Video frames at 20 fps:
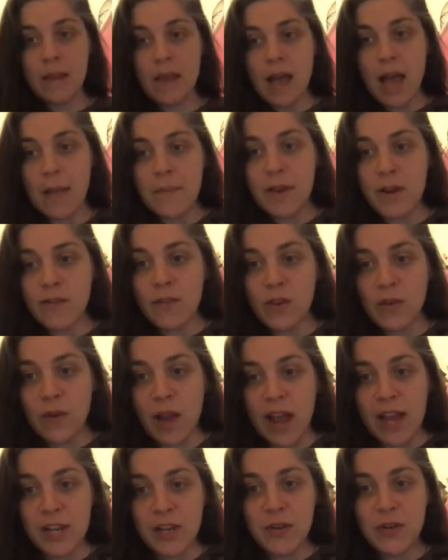I'm here for the
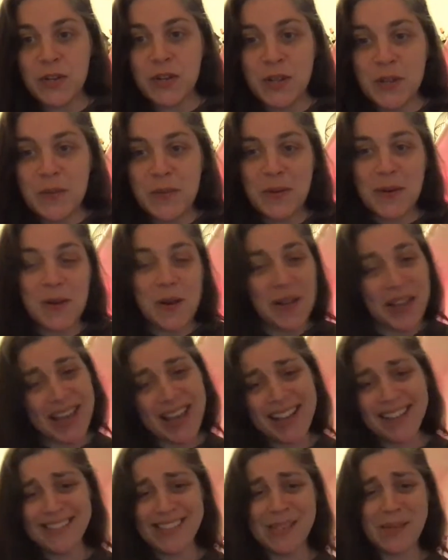ride. You do you, boo.
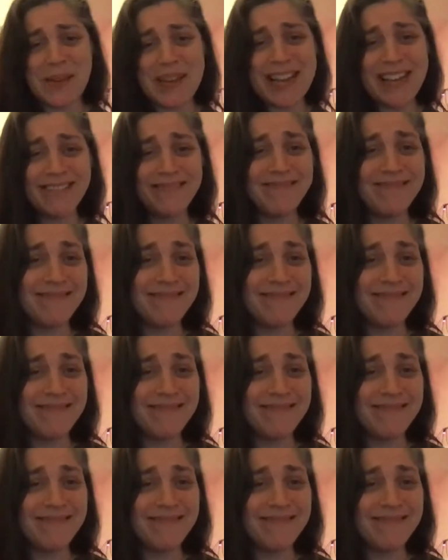Okay, sweet.